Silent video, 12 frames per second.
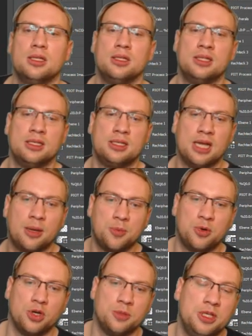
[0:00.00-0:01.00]
The double
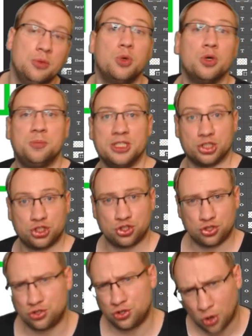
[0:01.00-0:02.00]
point P would be
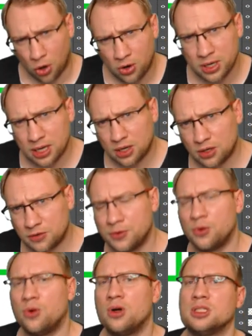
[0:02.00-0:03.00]
stronger, of
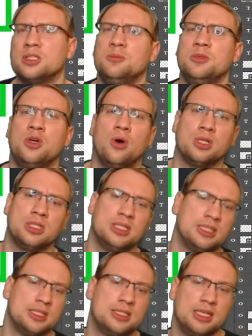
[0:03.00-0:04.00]
course, because
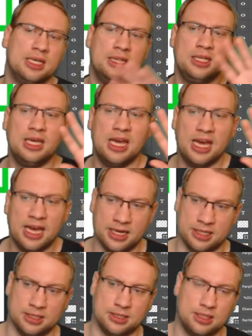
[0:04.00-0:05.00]
this is in the
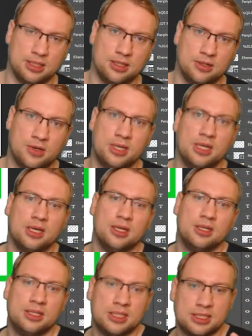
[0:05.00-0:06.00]
end, right?
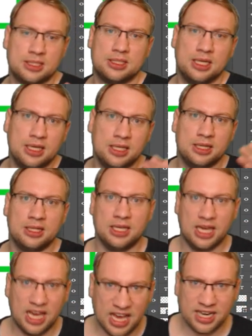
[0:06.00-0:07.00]
This is in
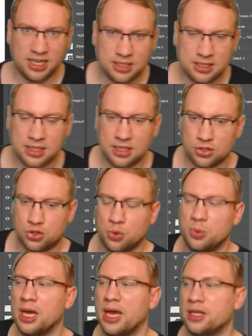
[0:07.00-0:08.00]
the end, so
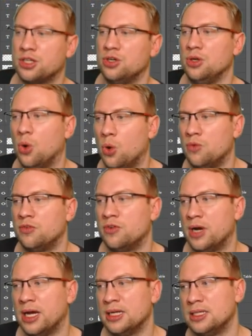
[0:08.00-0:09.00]
we are actually
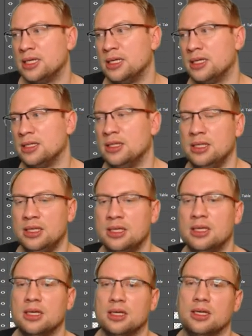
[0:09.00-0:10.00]
overwriting
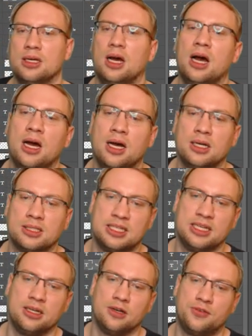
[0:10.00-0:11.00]
the
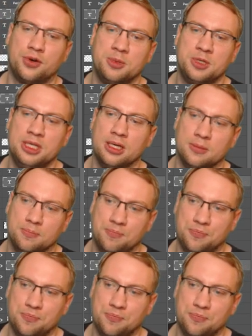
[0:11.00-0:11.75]
signal from here.